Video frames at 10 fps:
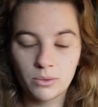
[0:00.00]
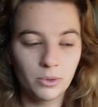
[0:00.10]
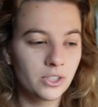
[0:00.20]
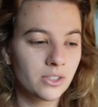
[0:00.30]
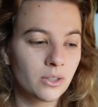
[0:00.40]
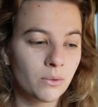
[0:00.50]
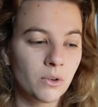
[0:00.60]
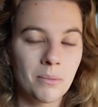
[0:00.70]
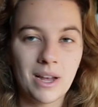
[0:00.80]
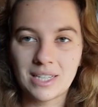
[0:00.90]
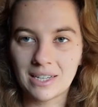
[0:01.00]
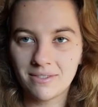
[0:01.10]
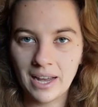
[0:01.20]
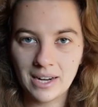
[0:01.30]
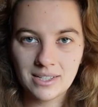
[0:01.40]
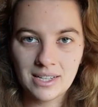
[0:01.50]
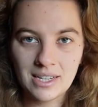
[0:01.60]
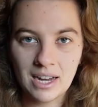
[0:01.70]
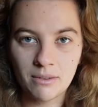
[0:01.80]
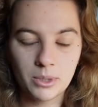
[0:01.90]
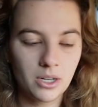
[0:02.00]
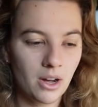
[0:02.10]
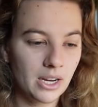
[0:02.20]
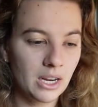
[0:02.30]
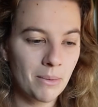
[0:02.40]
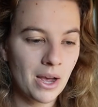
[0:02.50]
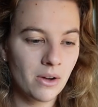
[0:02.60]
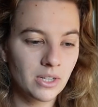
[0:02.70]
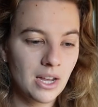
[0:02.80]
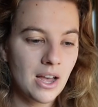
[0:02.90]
which is the romantic fantasy I've been talking about.